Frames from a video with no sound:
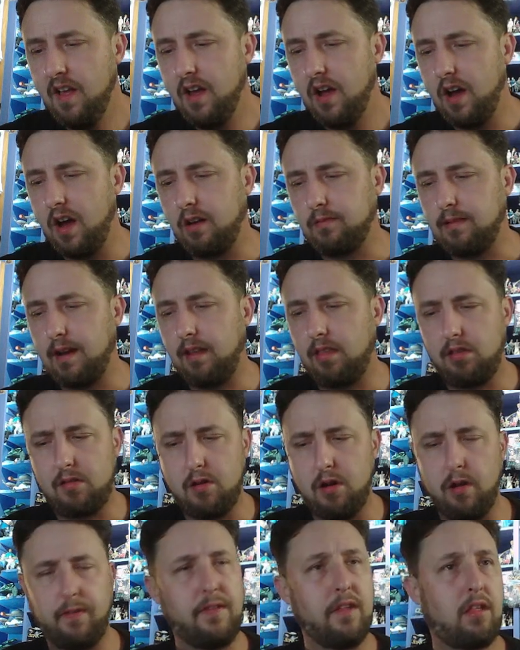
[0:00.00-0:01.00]
A race
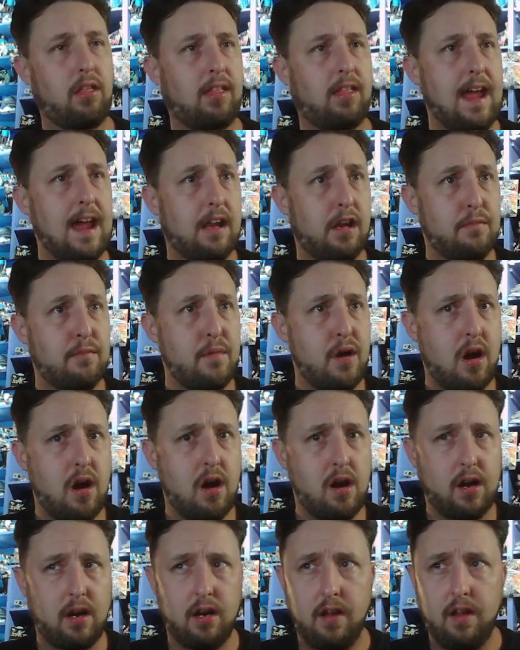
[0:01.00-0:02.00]
called the
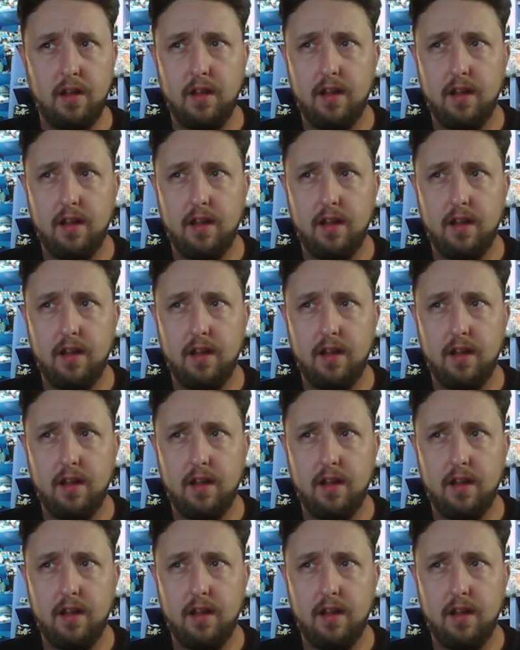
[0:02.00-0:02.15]
Salamar,